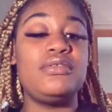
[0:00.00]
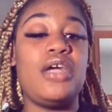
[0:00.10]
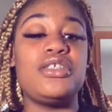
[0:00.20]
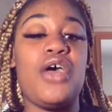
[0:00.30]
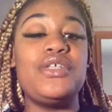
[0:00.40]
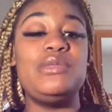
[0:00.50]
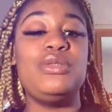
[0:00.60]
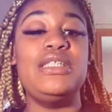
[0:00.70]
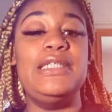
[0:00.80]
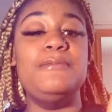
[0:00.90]
I was always
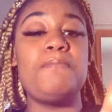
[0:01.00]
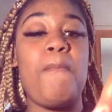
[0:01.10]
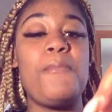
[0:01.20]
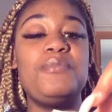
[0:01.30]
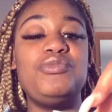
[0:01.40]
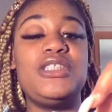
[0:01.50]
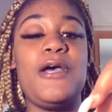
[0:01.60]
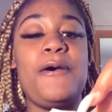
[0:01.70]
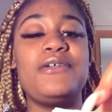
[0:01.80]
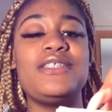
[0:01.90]
bullied. And
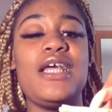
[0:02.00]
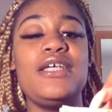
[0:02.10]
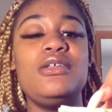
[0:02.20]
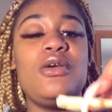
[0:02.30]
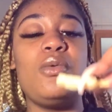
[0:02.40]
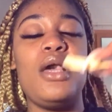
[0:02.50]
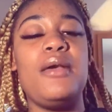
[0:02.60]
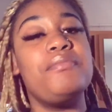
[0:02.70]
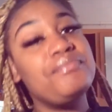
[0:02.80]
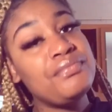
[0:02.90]
so I was like, you know
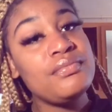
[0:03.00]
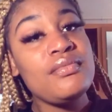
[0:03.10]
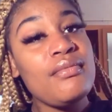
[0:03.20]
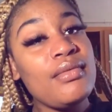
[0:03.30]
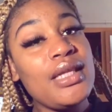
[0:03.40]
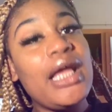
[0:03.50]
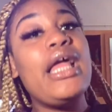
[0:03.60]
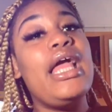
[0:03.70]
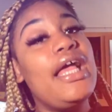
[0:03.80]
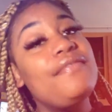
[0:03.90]
what?
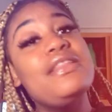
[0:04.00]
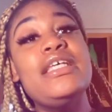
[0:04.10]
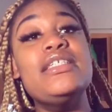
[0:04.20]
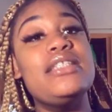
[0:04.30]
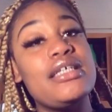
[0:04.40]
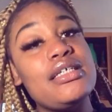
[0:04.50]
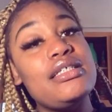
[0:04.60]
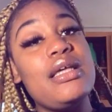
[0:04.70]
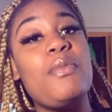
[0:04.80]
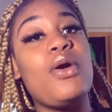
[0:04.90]
F these
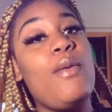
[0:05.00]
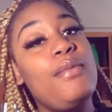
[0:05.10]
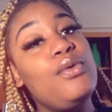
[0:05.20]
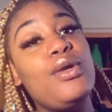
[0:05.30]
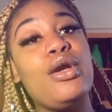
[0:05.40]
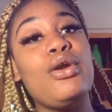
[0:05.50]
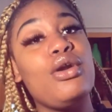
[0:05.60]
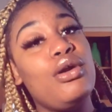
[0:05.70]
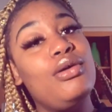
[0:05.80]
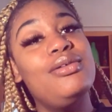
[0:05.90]
niggas, I'm gonna go be with a
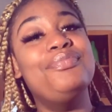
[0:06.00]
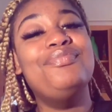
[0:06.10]
girl.